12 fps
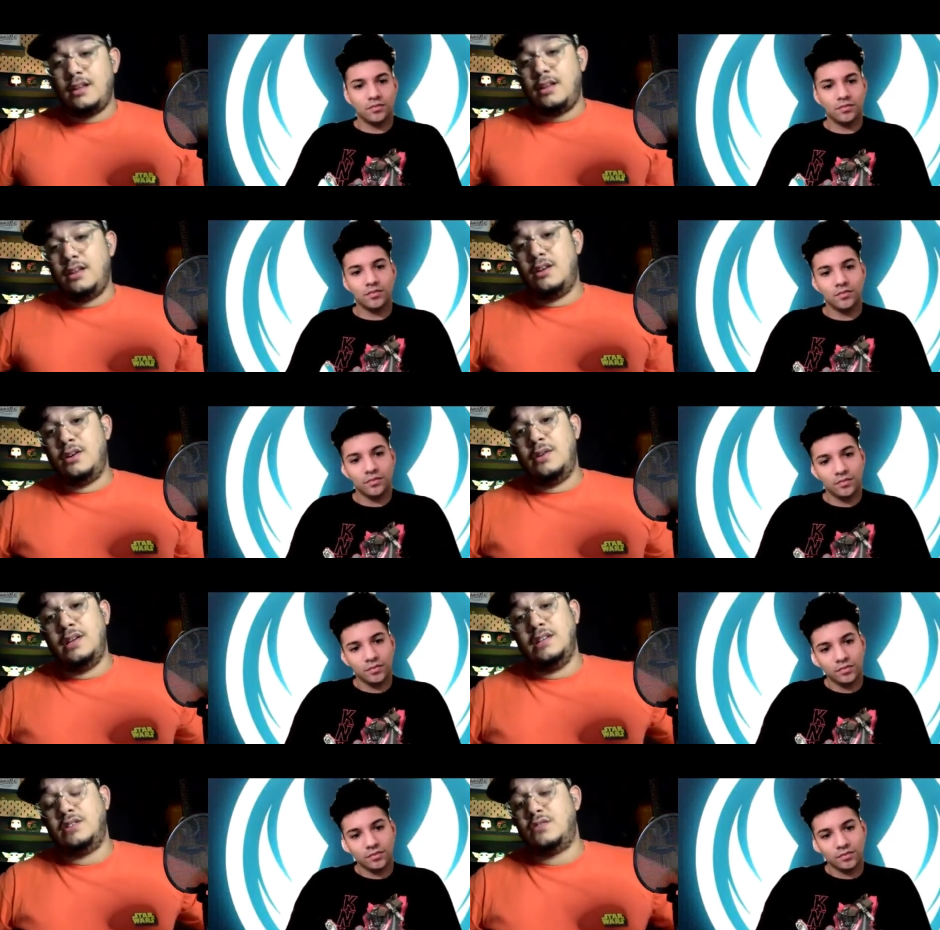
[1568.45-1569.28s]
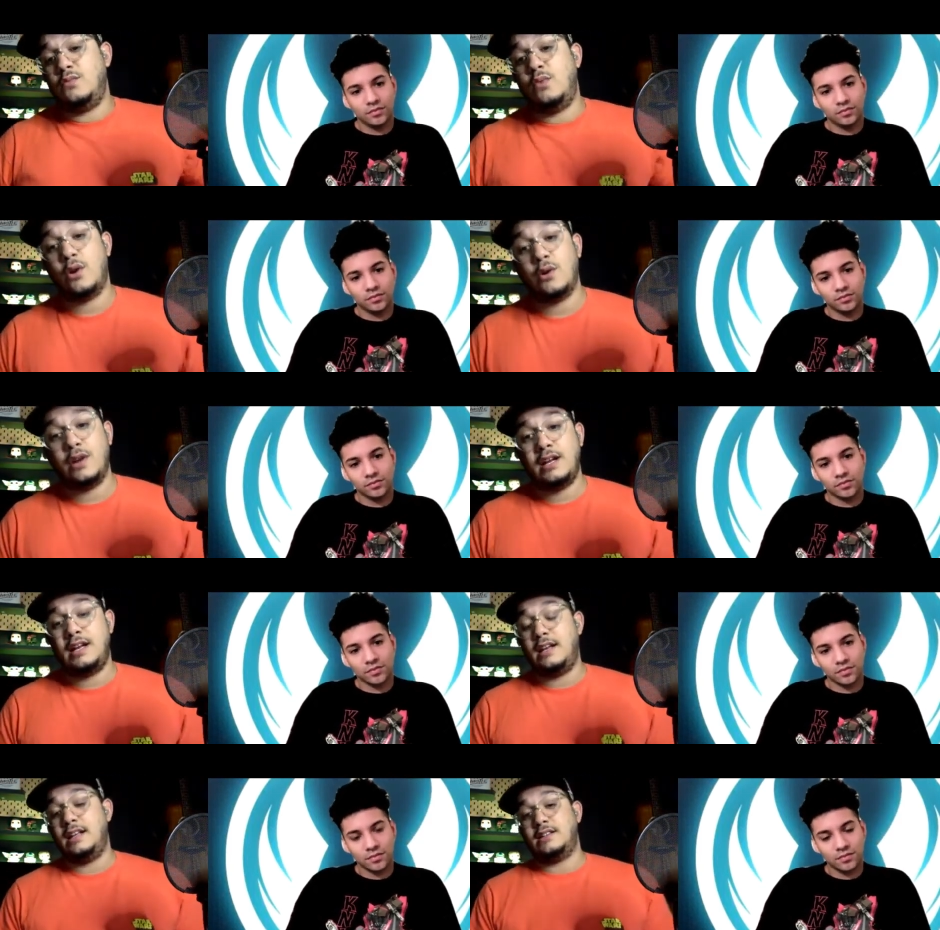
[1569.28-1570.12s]
Speaker 1: You know, he's
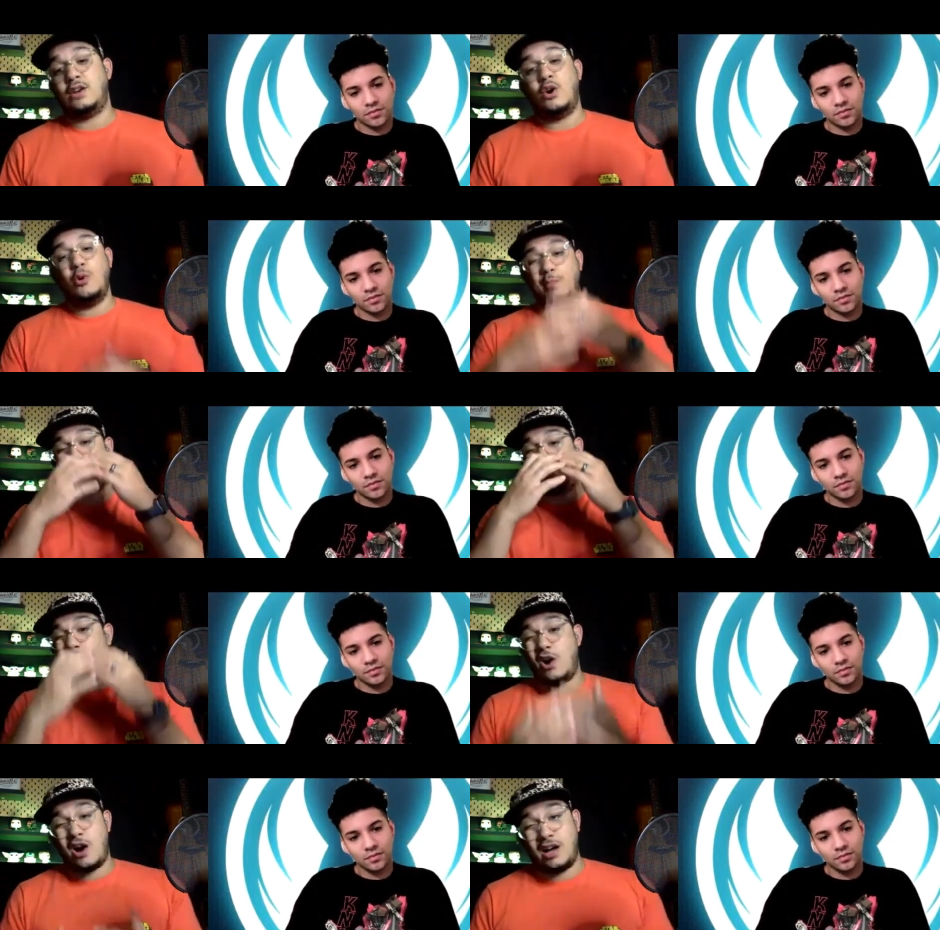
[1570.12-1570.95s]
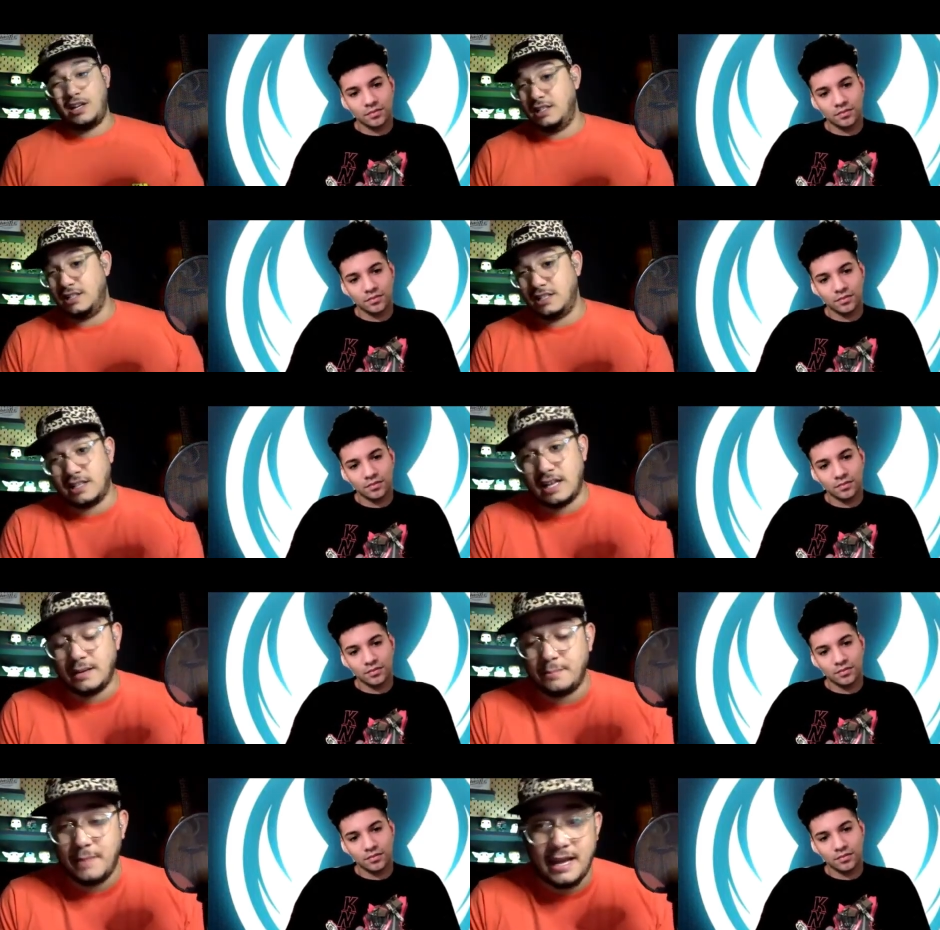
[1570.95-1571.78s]
worried and his hope is gone. He's just
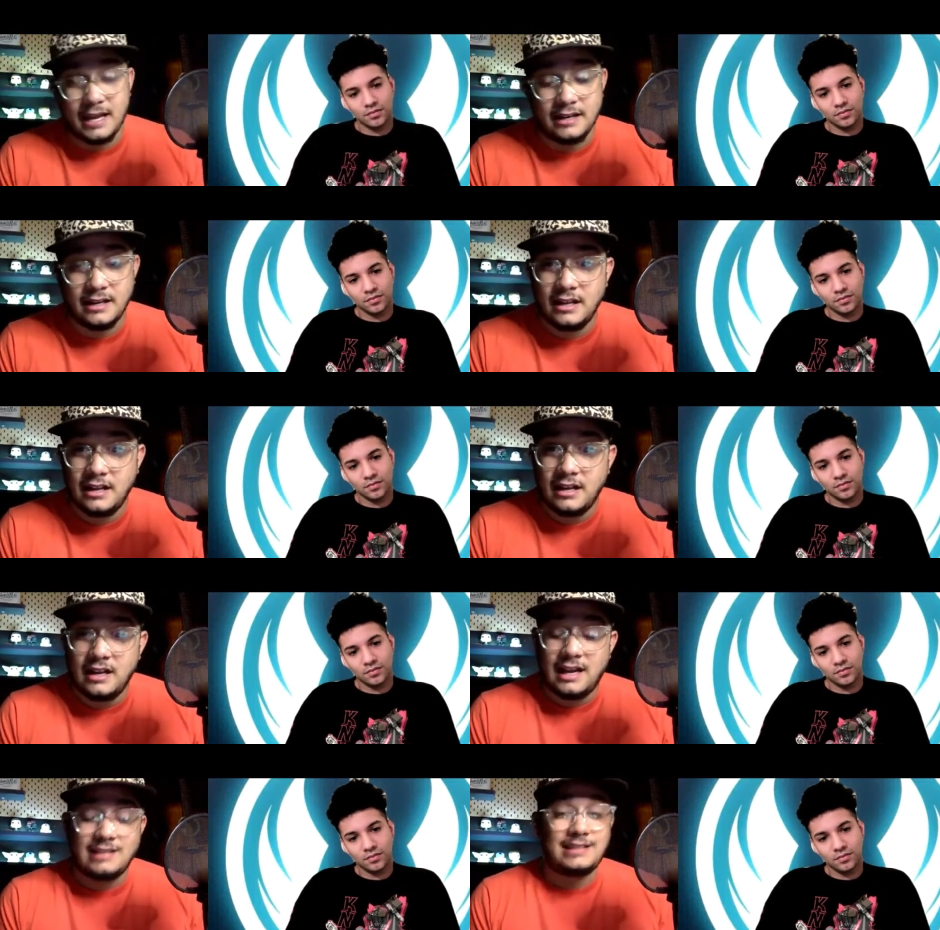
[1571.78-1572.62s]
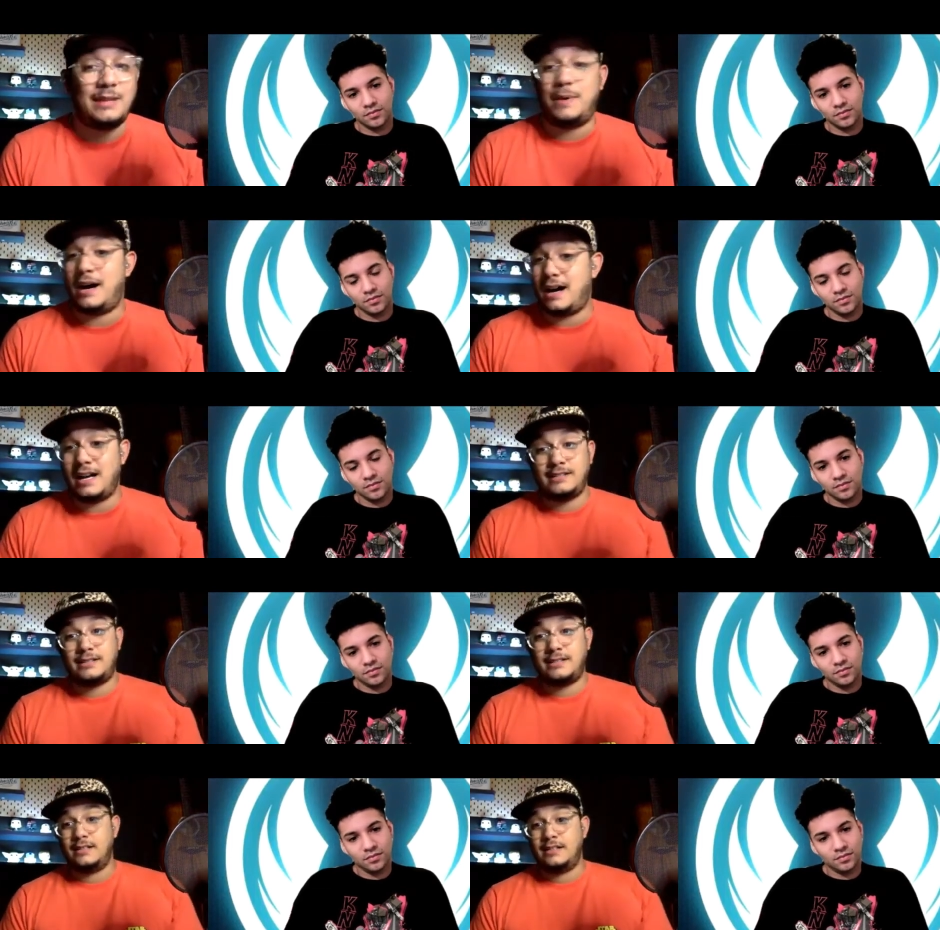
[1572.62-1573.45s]
like, man, I stay behind.